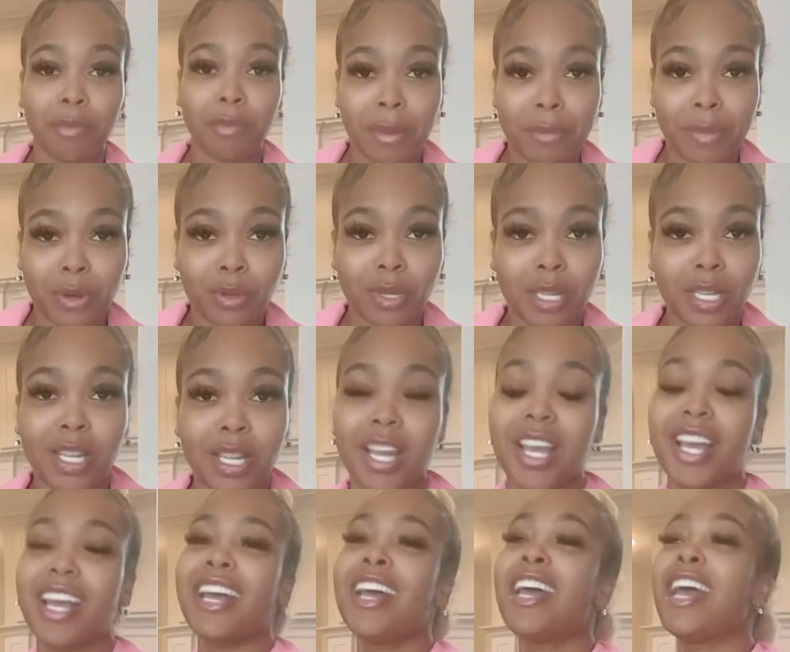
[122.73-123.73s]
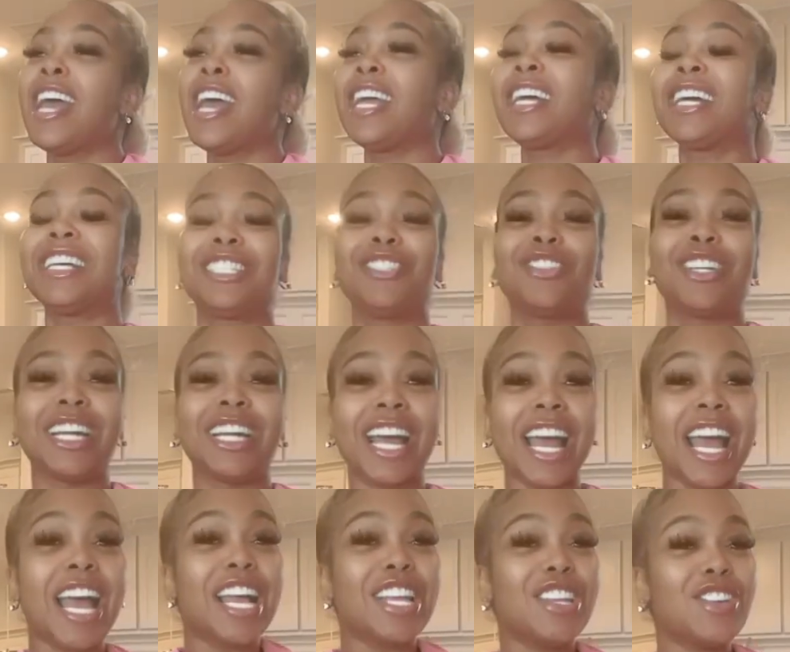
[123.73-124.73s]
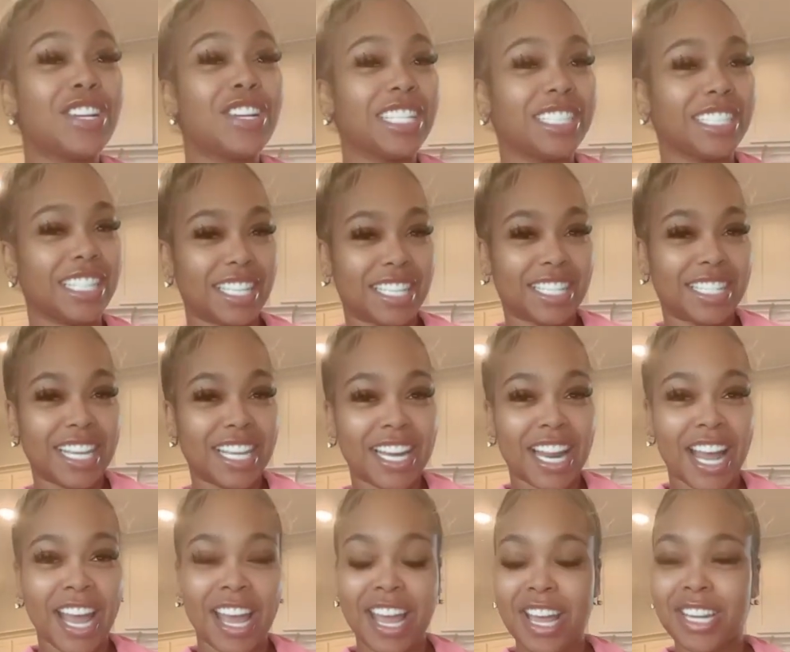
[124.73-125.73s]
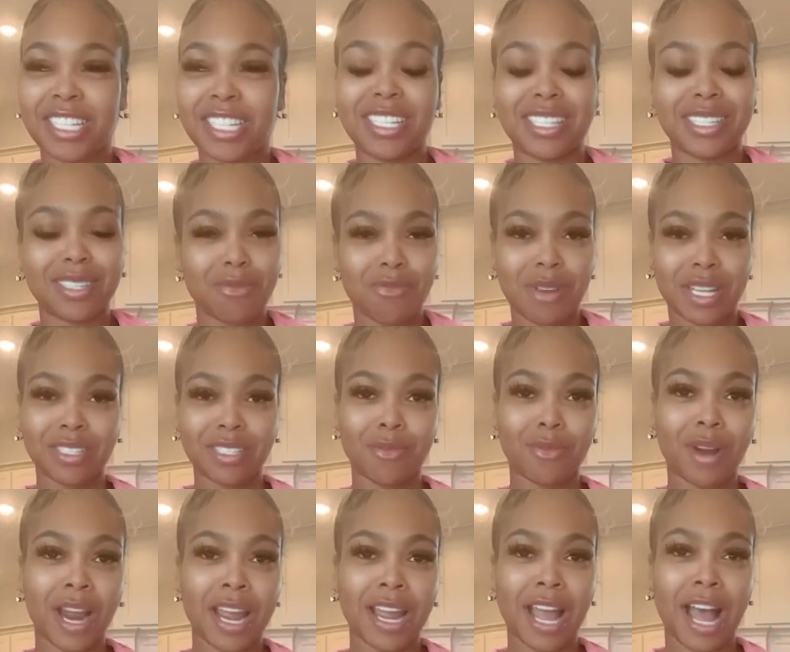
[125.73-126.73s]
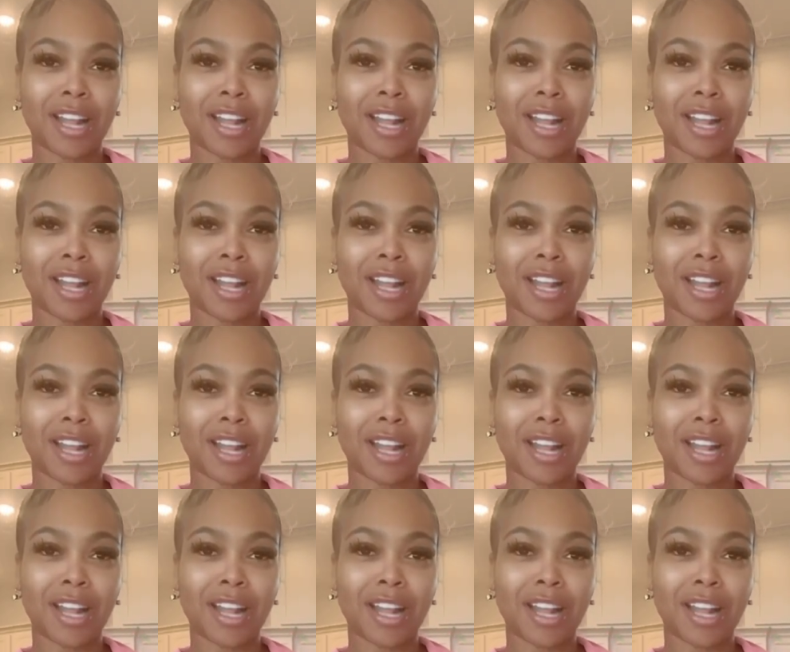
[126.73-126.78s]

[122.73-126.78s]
me booty, because you could just see that it just wasn't right.